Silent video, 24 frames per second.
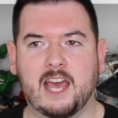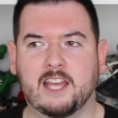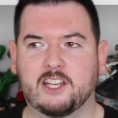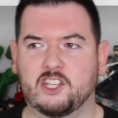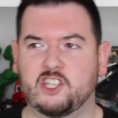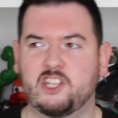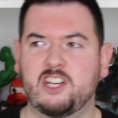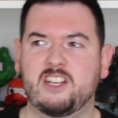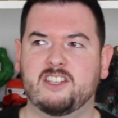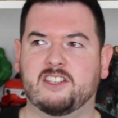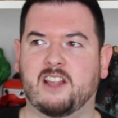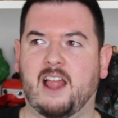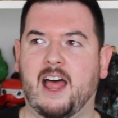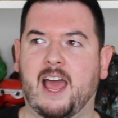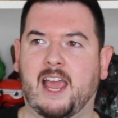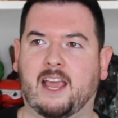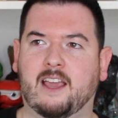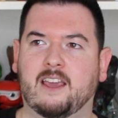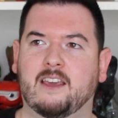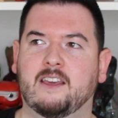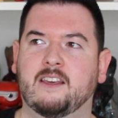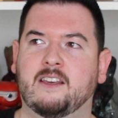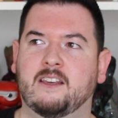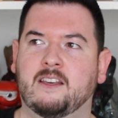And she's
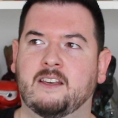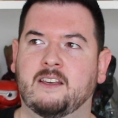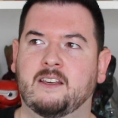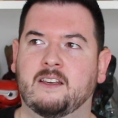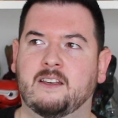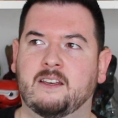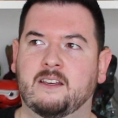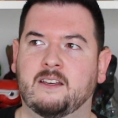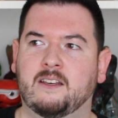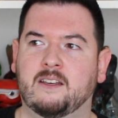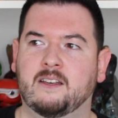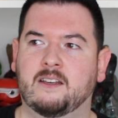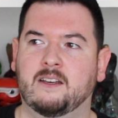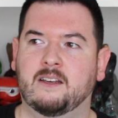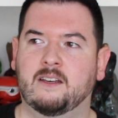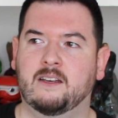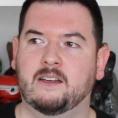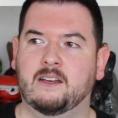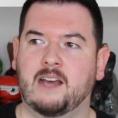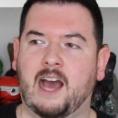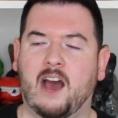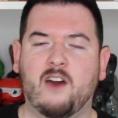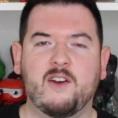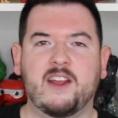like,
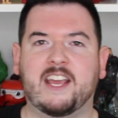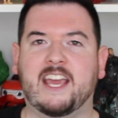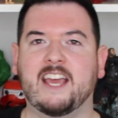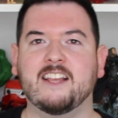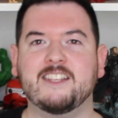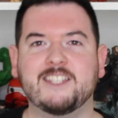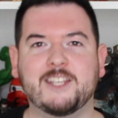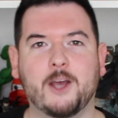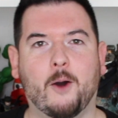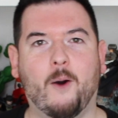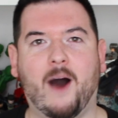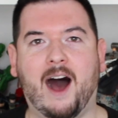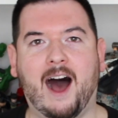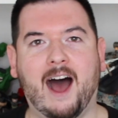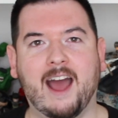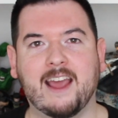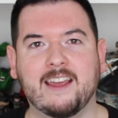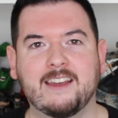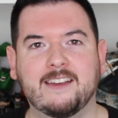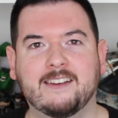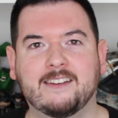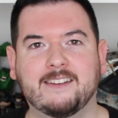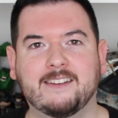how'd it get so high?